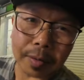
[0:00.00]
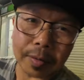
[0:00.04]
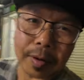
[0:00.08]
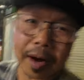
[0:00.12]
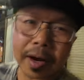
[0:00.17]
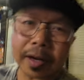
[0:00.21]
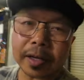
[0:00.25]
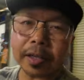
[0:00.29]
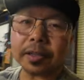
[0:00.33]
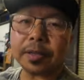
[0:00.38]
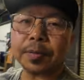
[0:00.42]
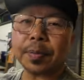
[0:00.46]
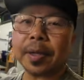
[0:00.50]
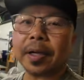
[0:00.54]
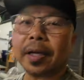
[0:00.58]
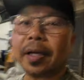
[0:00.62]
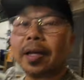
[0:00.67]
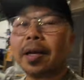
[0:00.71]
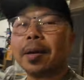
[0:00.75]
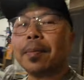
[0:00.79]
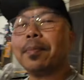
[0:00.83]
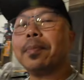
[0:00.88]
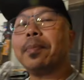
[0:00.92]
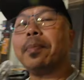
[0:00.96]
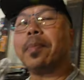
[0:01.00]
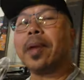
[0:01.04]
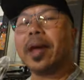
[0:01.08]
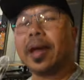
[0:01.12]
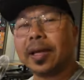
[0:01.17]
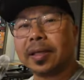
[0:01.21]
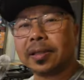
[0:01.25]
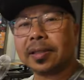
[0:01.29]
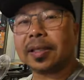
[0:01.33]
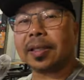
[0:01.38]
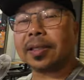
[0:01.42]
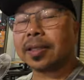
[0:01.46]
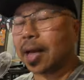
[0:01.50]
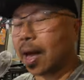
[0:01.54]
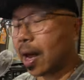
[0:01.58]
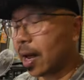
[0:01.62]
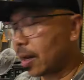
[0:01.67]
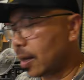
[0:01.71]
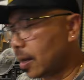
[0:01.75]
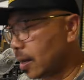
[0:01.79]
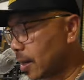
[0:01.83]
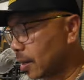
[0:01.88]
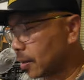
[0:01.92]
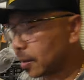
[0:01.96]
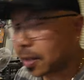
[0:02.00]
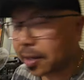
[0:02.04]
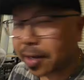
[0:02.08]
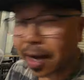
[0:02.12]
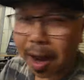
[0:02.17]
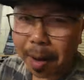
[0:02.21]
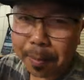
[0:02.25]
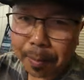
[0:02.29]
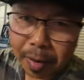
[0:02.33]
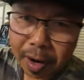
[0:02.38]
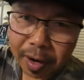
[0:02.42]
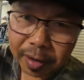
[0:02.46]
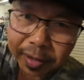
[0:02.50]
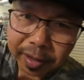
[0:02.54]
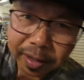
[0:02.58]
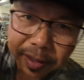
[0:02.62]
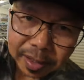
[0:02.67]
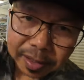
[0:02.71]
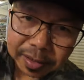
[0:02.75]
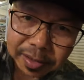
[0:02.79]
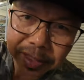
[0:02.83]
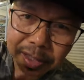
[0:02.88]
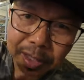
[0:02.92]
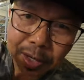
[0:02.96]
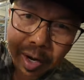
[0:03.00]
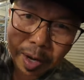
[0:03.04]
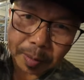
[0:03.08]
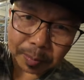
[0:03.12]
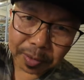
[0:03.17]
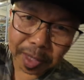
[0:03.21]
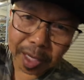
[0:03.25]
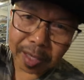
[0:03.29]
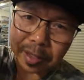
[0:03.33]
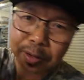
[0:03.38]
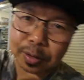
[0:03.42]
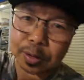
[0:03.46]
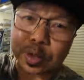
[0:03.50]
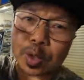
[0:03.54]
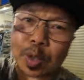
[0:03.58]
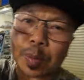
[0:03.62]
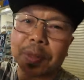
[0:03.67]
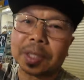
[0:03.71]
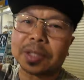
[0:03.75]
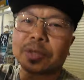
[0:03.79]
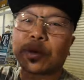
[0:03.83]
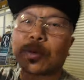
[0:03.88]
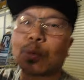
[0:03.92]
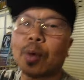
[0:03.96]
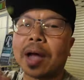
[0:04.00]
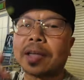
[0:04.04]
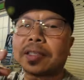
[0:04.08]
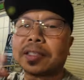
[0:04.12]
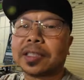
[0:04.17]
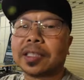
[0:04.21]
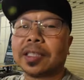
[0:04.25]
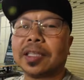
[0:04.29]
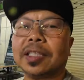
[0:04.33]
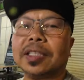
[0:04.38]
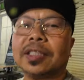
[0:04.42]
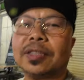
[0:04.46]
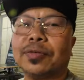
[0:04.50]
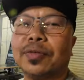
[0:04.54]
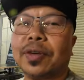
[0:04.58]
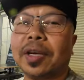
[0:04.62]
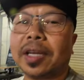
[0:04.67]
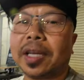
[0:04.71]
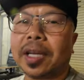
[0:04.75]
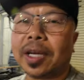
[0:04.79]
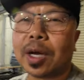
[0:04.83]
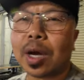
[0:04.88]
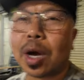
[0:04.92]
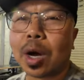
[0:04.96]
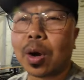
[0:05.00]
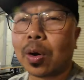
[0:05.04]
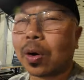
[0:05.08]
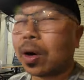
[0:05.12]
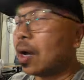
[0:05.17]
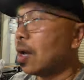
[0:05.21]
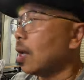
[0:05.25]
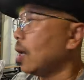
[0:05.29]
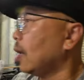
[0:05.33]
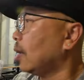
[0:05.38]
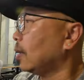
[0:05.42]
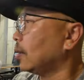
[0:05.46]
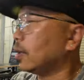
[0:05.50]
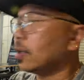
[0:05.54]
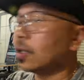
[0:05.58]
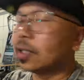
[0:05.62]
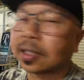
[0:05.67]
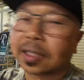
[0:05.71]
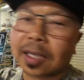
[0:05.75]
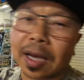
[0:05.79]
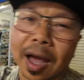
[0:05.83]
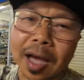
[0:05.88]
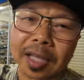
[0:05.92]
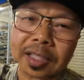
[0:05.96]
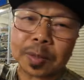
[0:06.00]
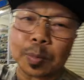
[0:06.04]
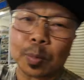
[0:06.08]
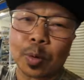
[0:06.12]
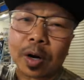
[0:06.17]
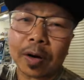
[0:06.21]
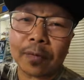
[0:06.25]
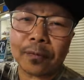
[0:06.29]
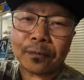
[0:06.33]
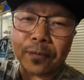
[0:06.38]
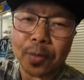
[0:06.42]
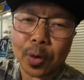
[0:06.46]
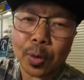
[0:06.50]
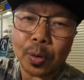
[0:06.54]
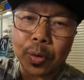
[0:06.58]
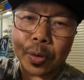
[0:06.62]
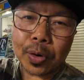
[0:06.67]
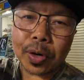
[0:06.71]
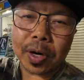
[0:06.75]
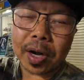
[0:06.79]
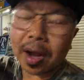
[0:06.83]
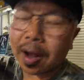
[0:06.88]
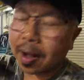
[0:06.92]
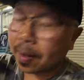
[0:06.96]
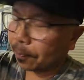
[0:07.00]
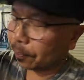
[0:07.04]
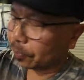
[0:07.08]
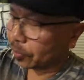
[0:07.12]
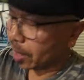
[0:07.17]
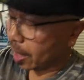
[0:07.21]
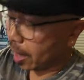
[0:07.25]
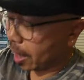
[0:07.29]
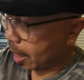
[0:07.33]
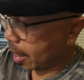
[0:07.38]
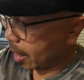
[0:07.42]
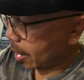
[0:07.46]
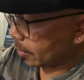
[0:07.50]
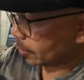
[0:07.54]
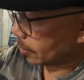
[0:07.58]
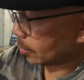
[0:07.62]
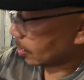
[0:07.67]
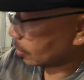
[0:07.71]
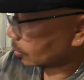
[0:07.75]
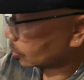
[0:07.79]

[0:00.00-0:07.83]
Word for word: right, it's been an amazing night here at the night market at Siham. Thank you so much for watching this video. There's lots more food and